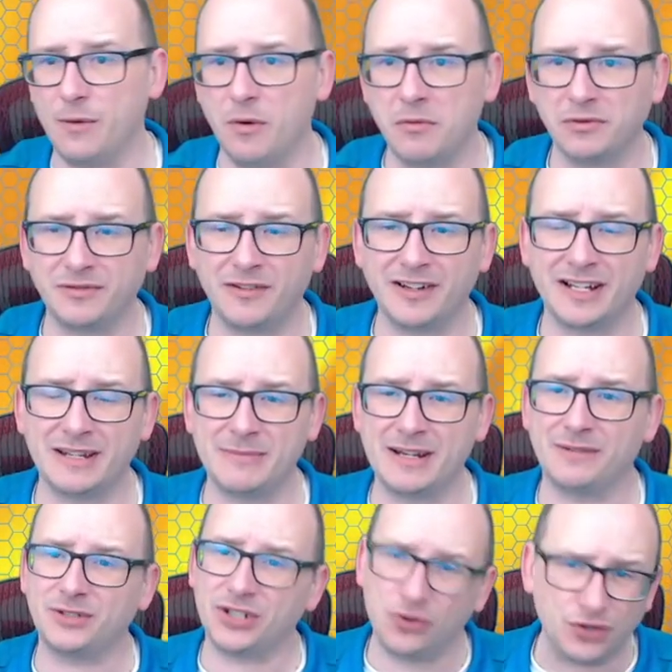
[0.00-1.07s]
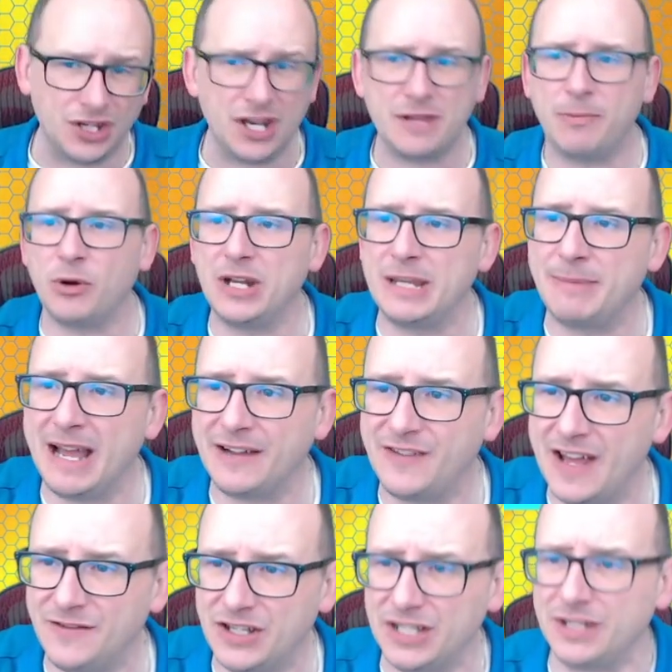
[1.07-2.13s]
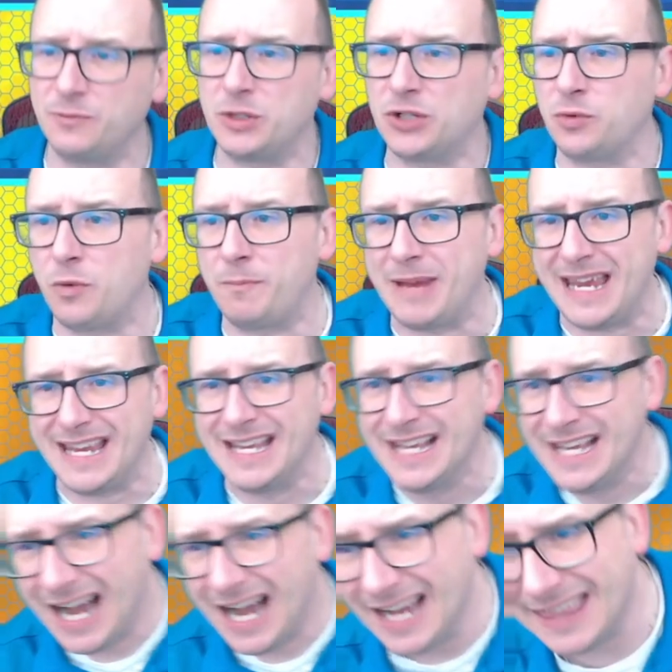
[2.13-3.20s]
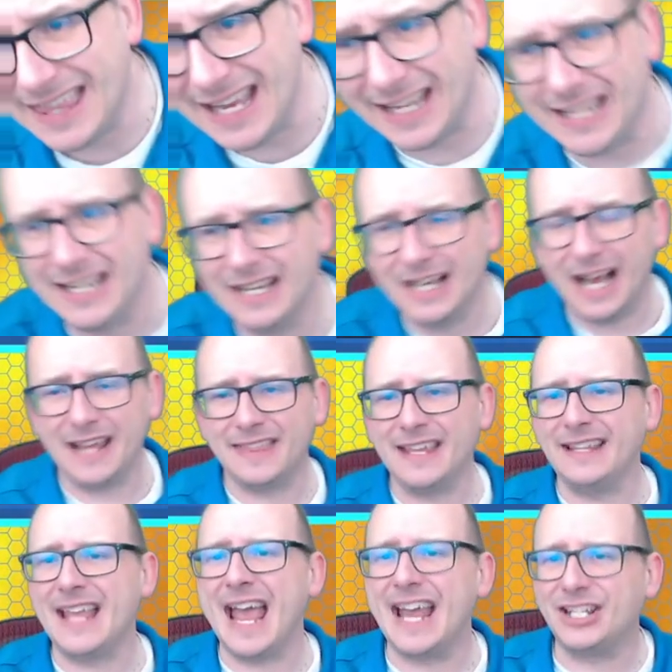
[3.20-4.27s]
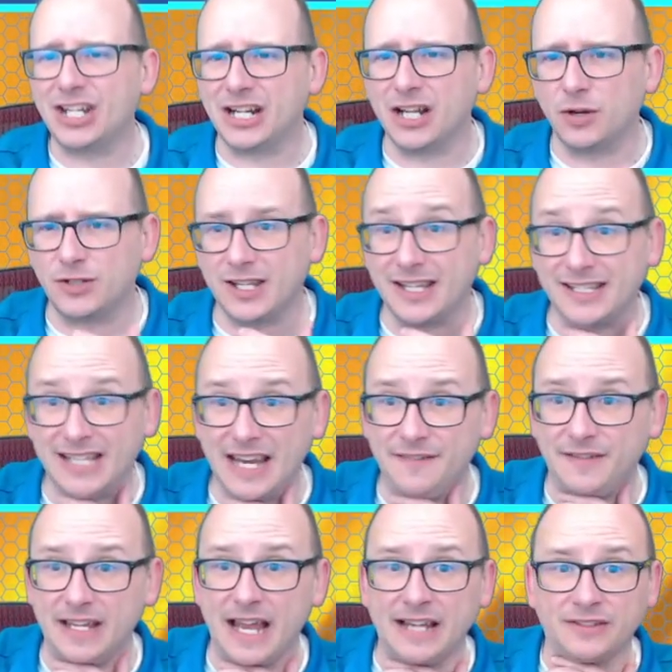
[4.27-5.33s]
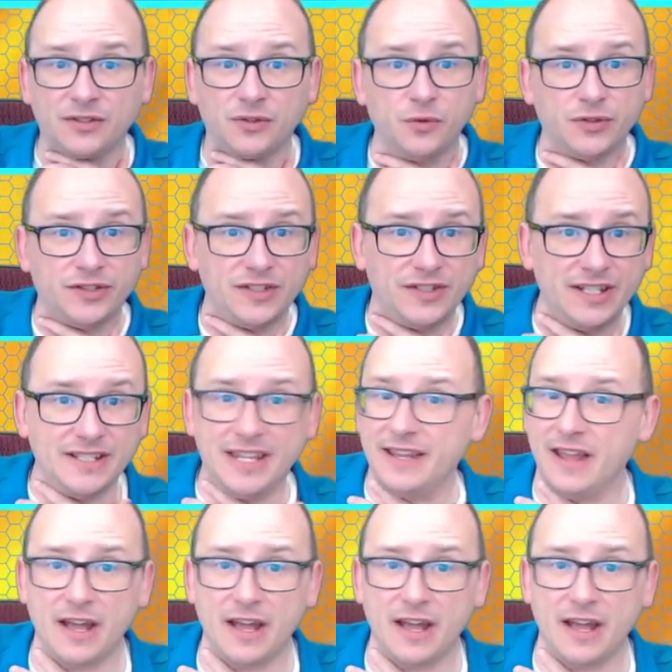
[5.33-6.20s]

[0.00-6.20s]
1-1 right in the middle, which, of course, another point in the bag for Everton, which will be, I think they're edging closer to safety as, of course, the season.